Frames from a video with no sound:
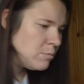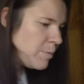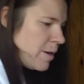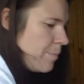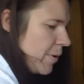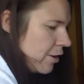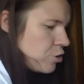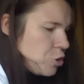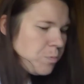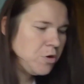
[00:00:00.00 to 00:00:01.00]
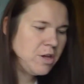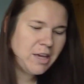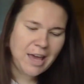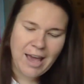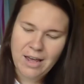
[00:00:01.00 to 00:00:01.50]
Maybe a bigger spoon
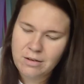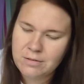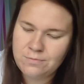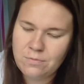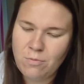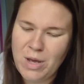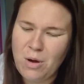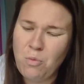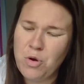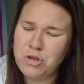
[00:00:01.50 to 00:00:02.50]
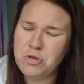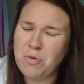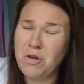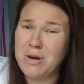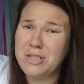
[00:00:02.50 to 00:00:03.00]
again. Wait, a wooden
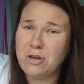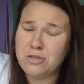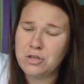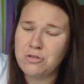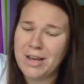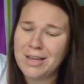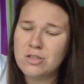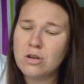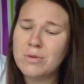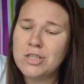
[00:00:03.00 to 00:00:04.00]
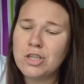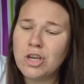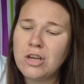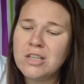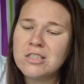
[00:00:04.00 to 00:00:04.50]
spoon always does the trick. It's always
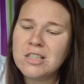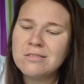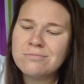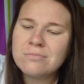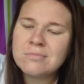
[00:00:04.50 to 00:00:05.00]
good, isn't it?